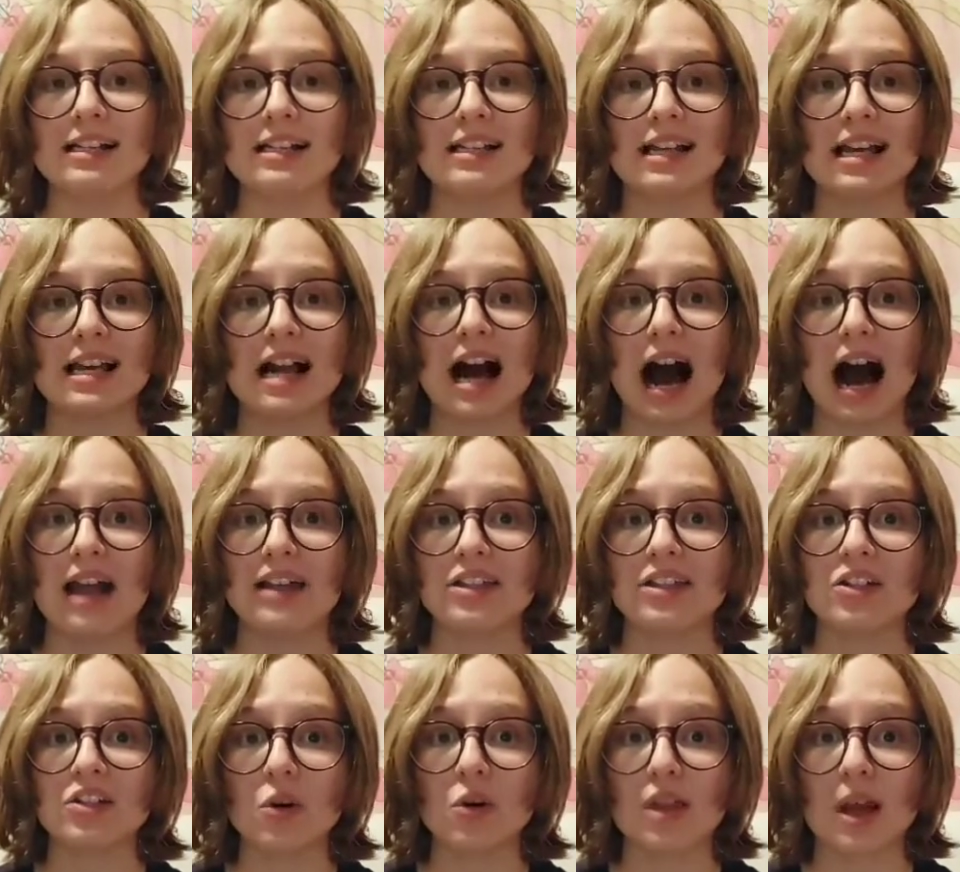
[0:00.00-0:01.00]
said, I
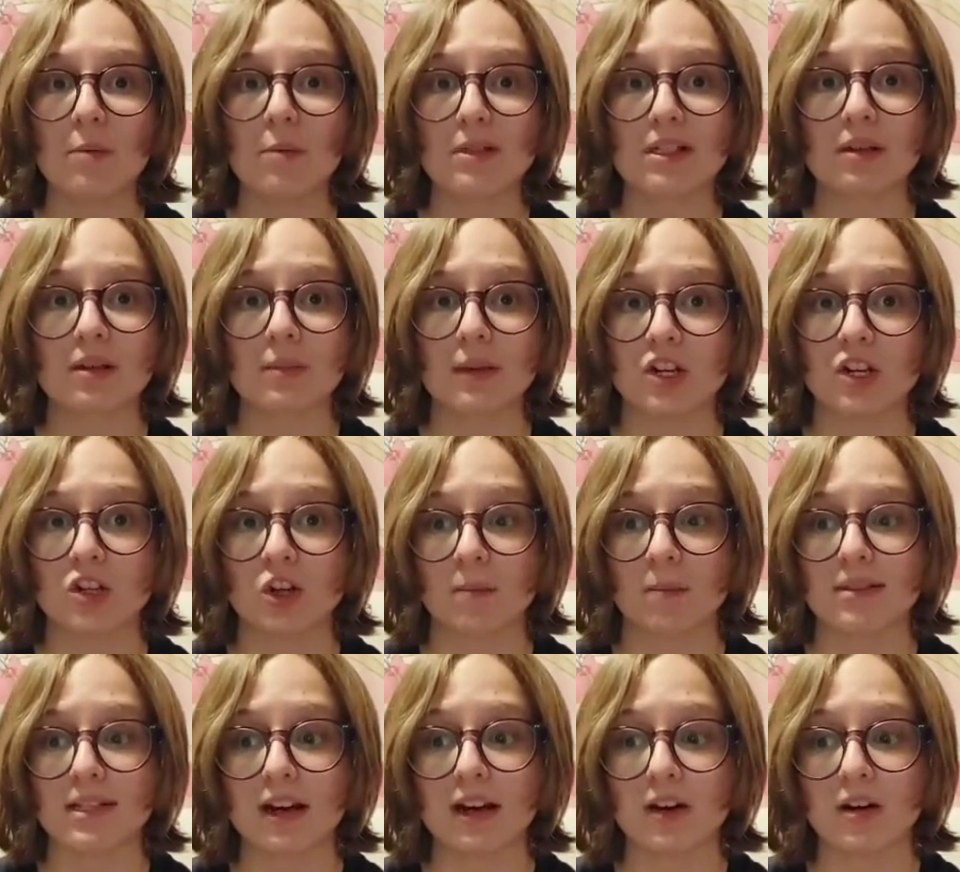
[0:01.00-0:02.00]
didn't know that was going to be a
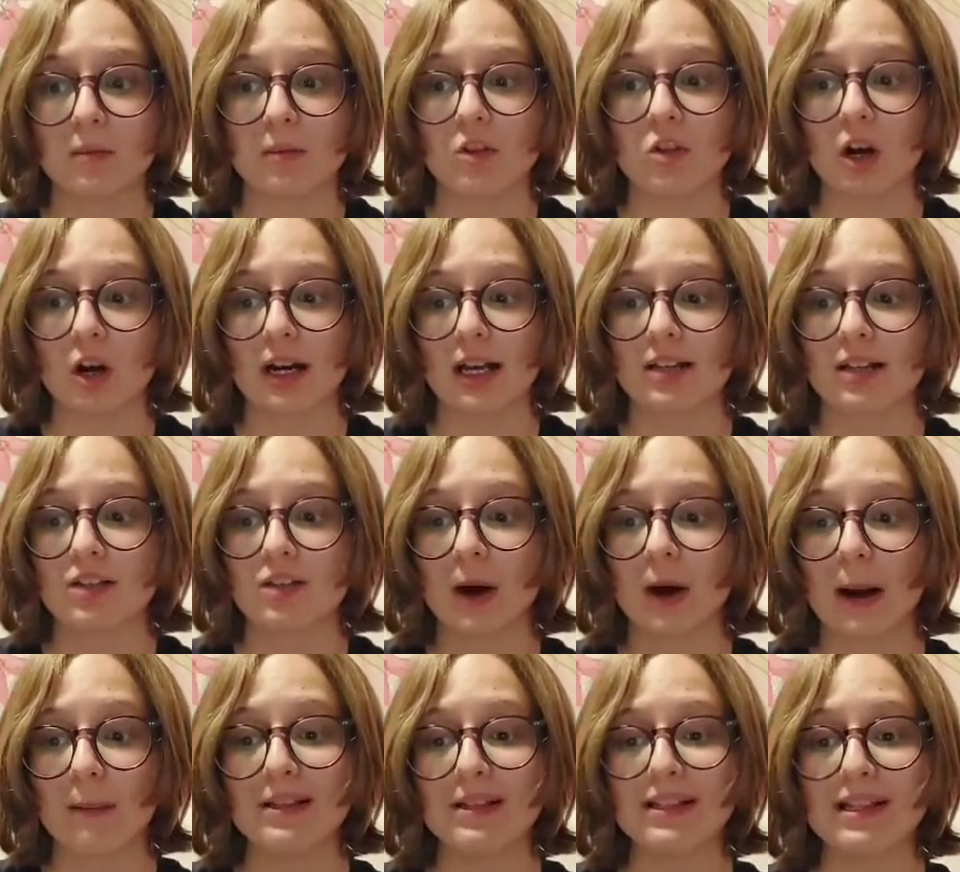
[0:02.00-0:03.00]
jump scare animatronic, so
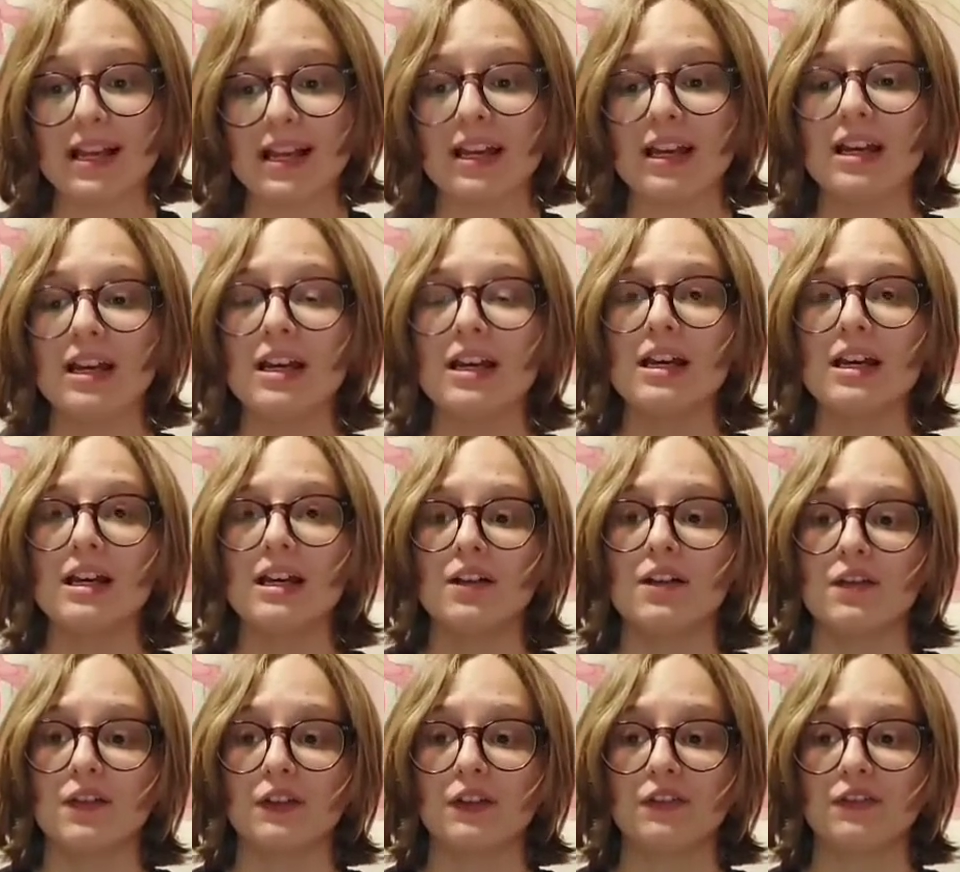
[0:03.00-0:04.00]
I'm going to say,
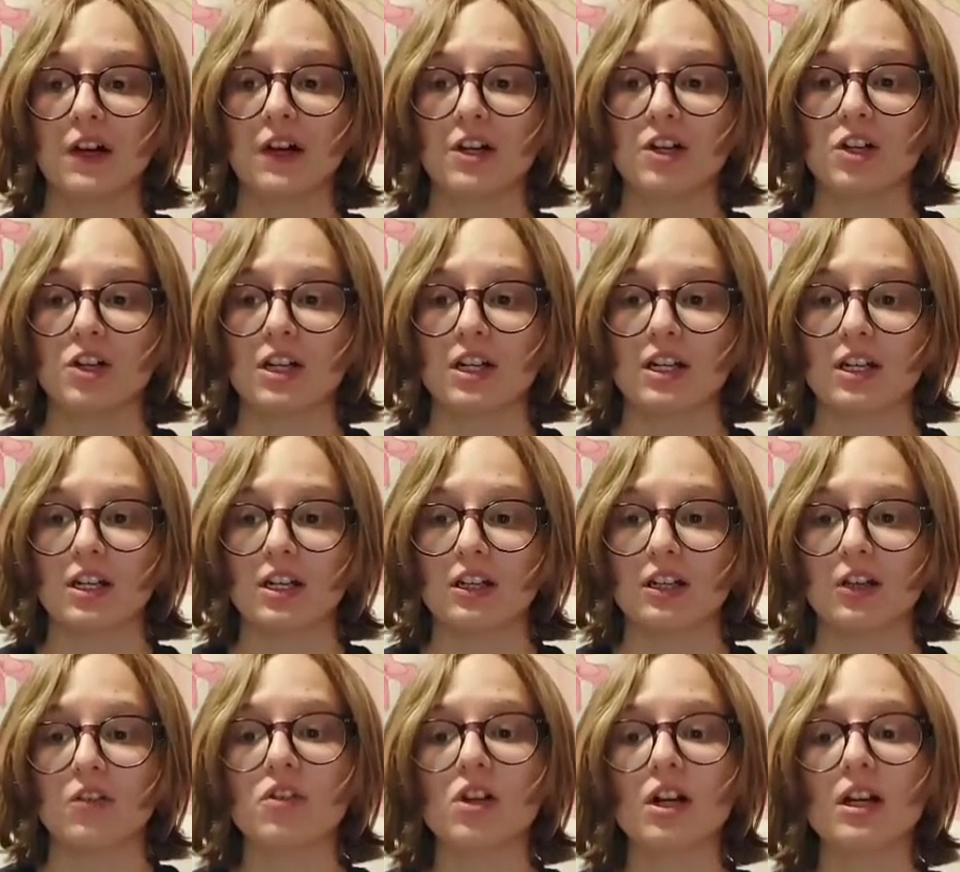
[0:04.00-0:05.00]
for function,
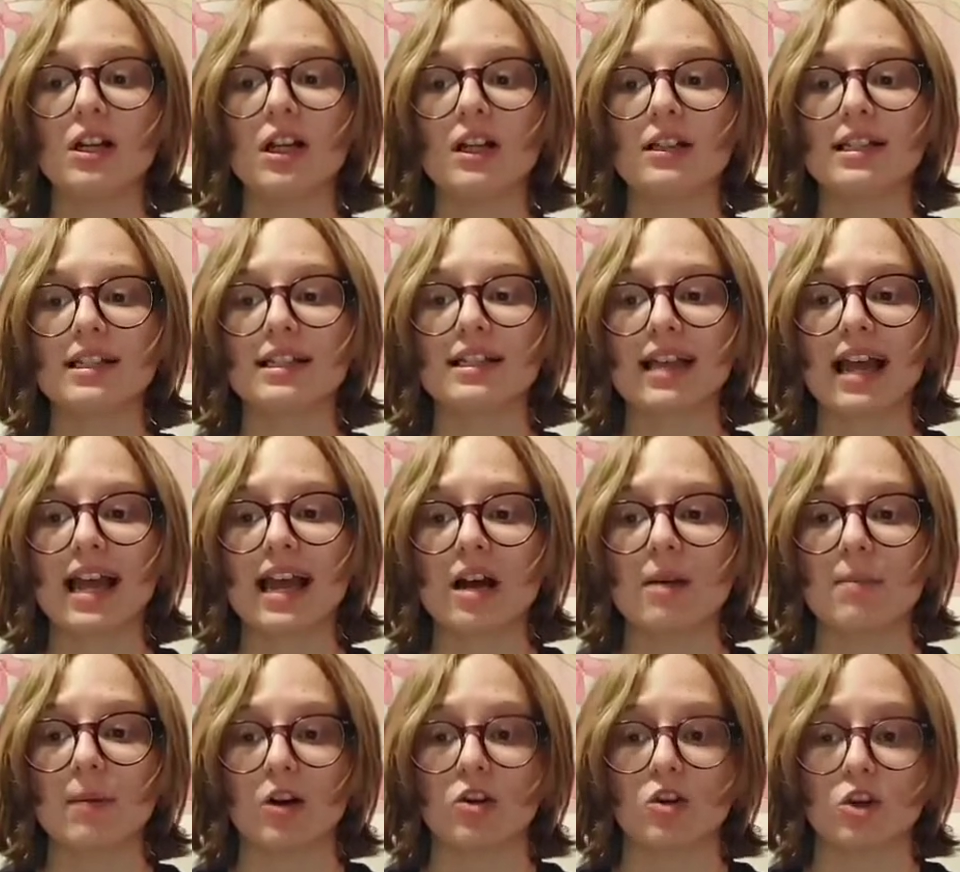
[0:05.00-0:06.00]
there's not a lot to say
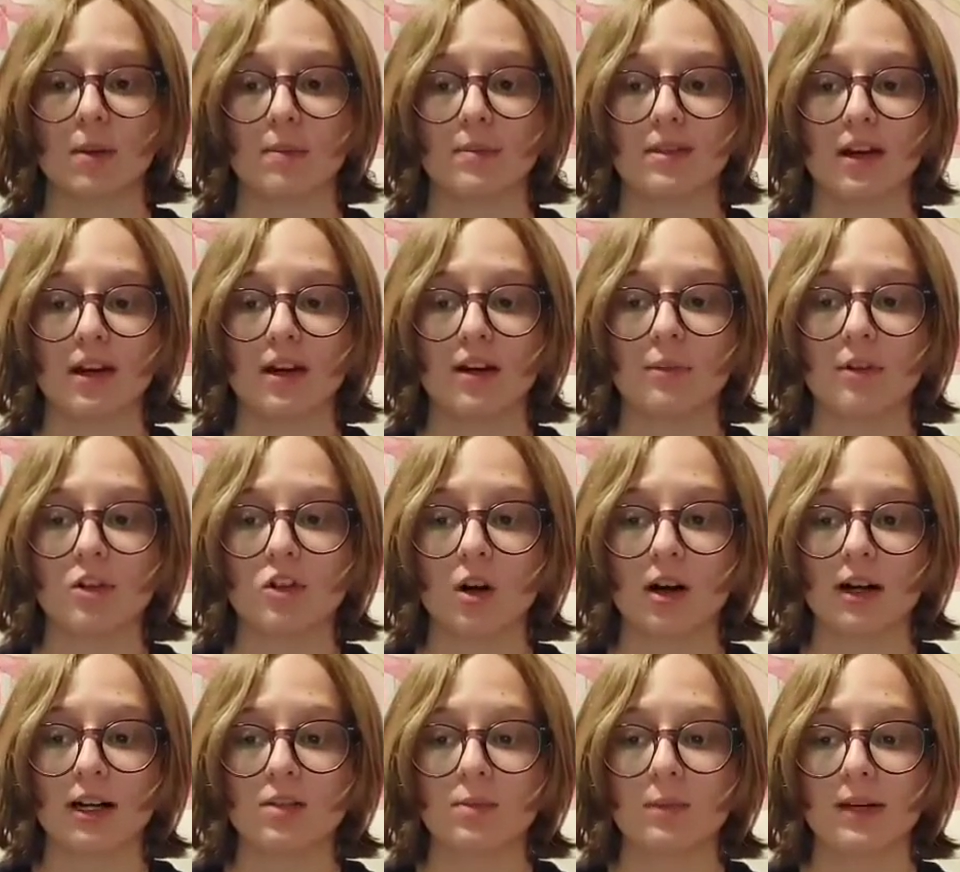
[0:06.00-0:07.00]
about jump scare
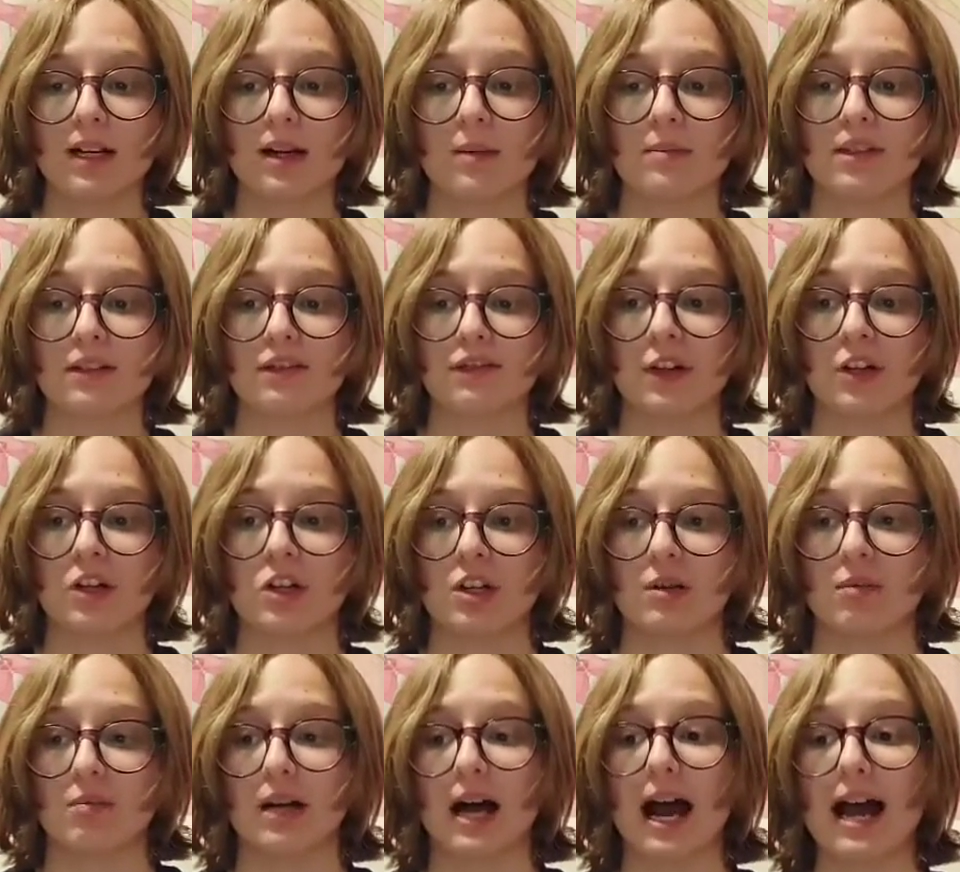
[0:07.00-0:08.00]
animatronics when it comes to
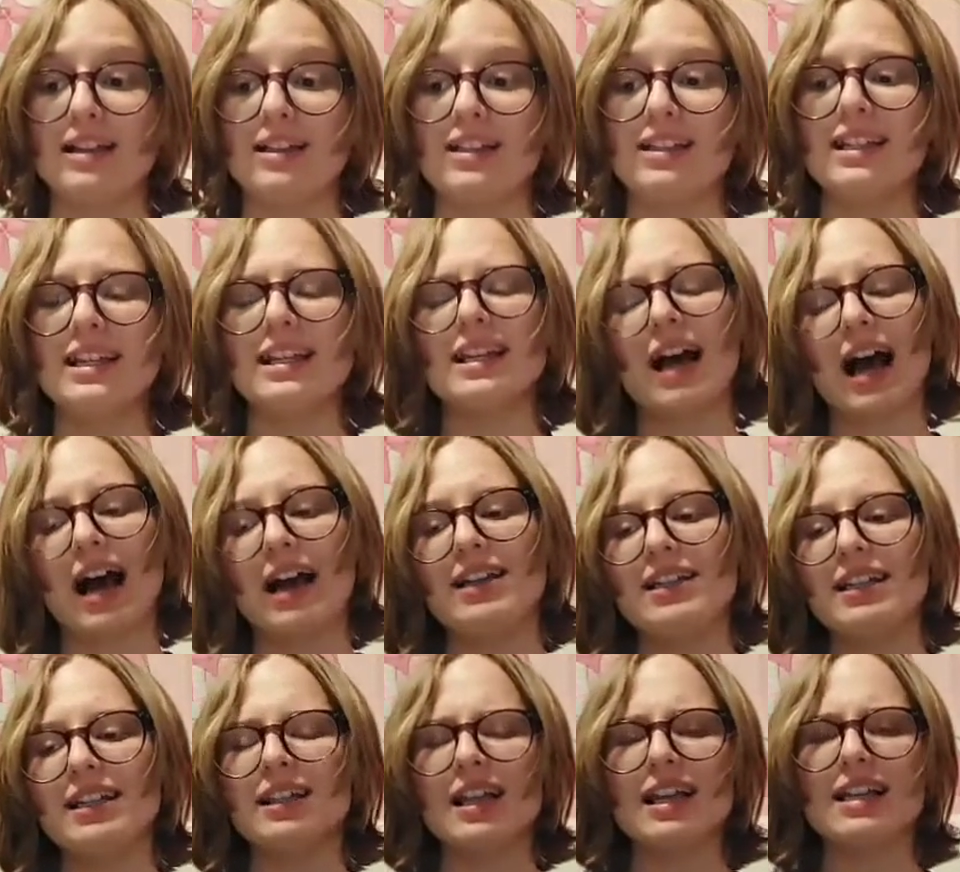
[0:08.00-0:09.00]
function, but I did
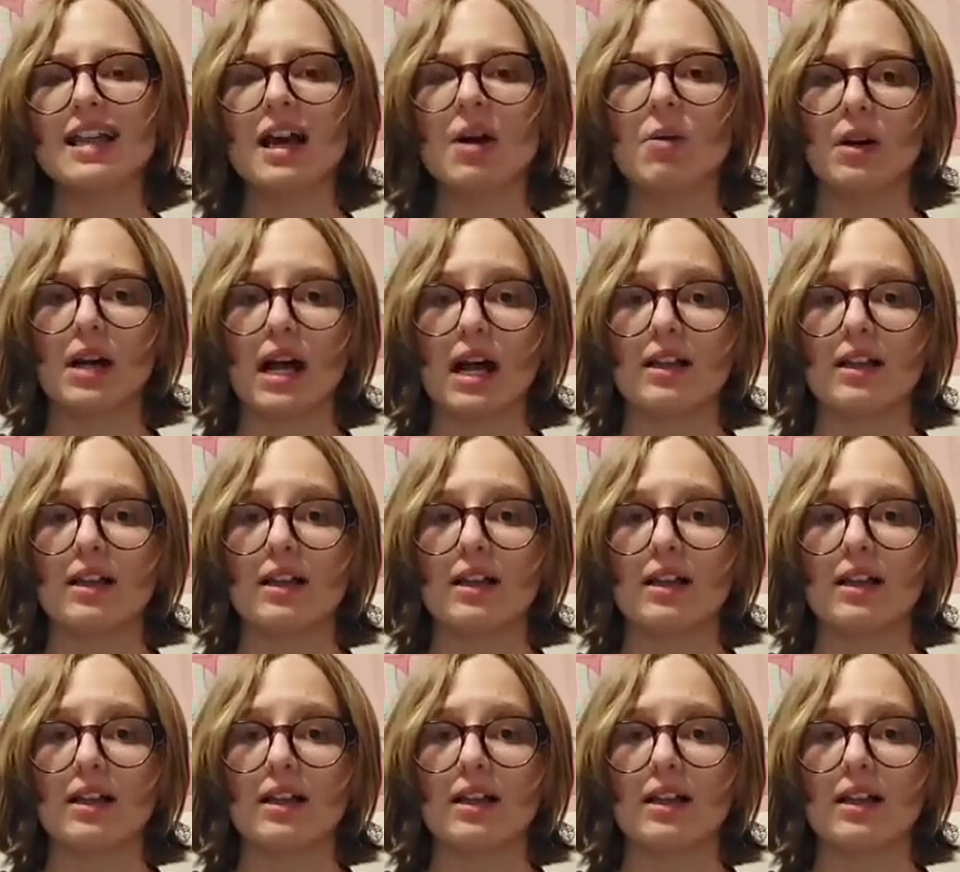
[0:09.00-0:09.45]
like that one.